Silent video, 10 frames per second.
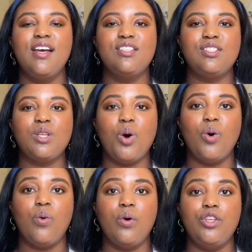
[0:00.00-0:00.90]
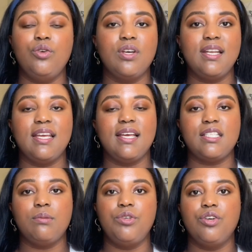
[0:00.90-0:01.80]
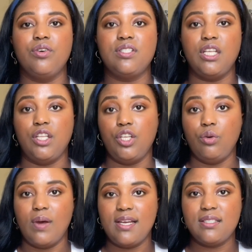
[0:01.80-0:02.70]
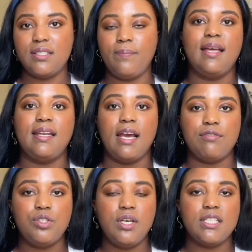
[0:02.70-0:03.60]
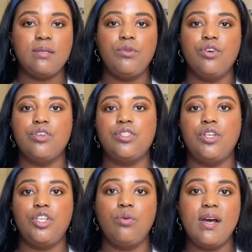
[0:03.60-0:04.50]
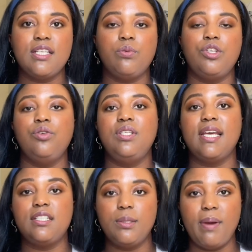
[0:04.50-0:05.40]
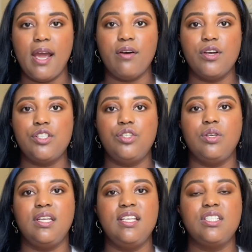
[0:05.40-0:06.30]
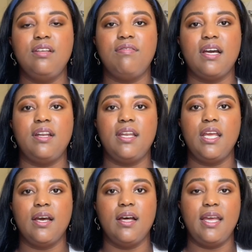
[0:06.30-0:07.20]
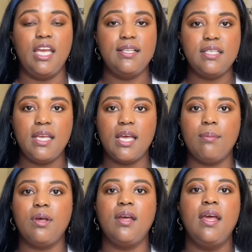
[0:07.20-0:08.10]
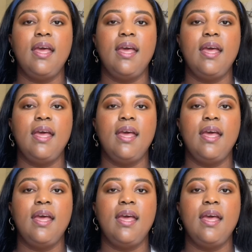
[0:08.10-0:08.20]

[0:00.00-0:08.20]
So you can get some euros in the US. And after you get some euros in the US, when you get to Paris, you can easily find an ATM.